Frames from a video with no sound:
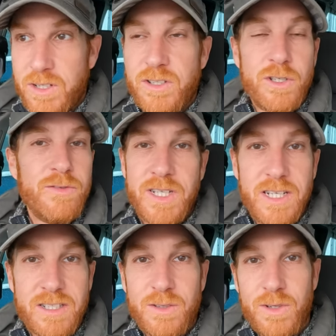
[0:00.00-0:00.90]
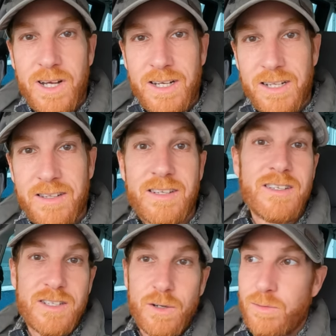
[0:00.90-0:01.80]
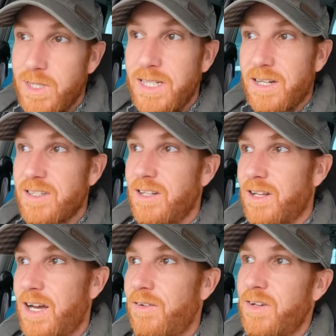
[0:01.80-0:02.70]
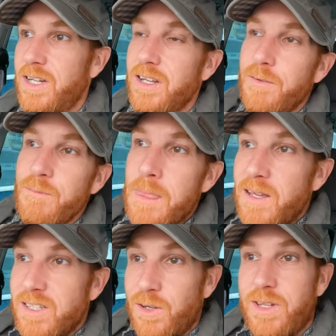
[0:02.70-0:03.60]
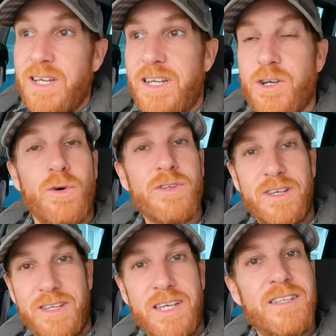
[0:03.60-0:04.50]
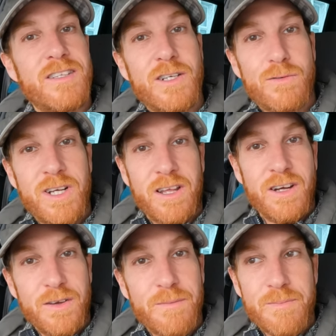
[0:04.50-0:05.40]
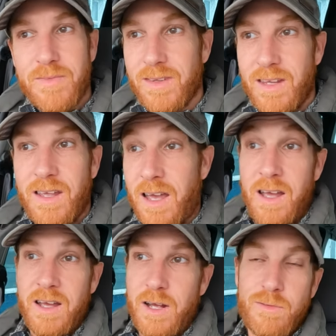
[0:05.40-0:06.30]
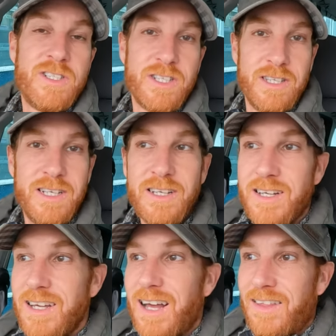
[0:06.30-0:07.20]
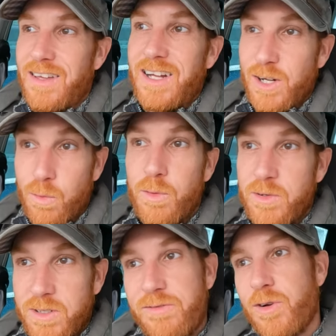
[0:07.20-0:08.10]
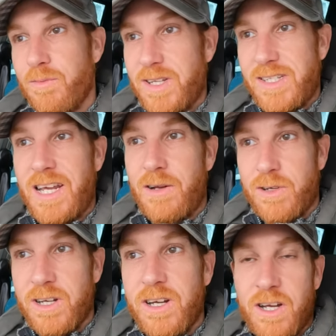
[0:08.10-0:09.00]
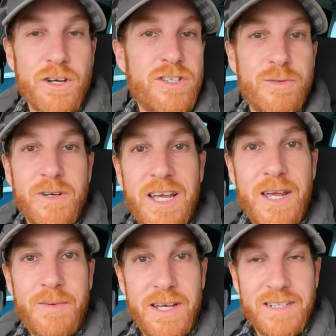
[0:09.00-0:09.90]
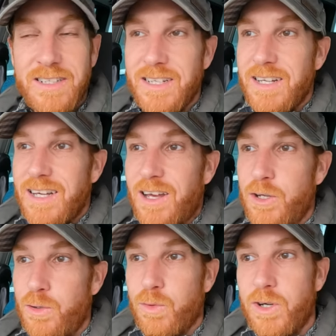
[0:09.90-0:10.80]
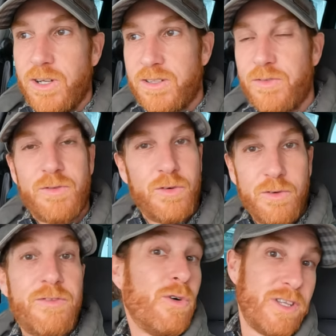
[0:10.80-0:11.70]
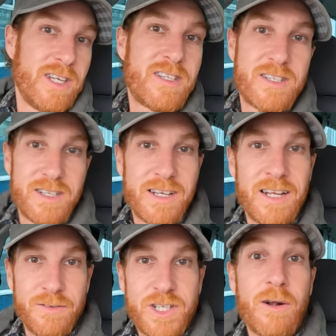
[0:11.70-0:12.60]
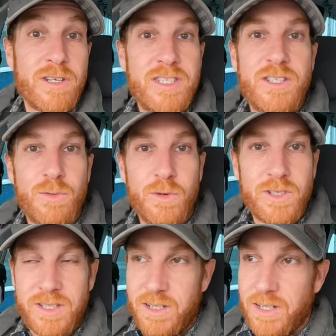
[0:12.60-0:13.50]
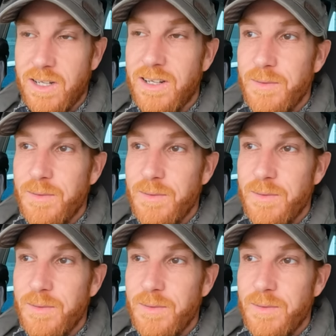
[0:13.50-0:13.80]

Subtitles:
souvenirs and all that kind of thing. So a really nice little cafe. So they called it the Eating Gorilla originally, and then a woman from this area, a customer, came in who worked for this kind of charity towards the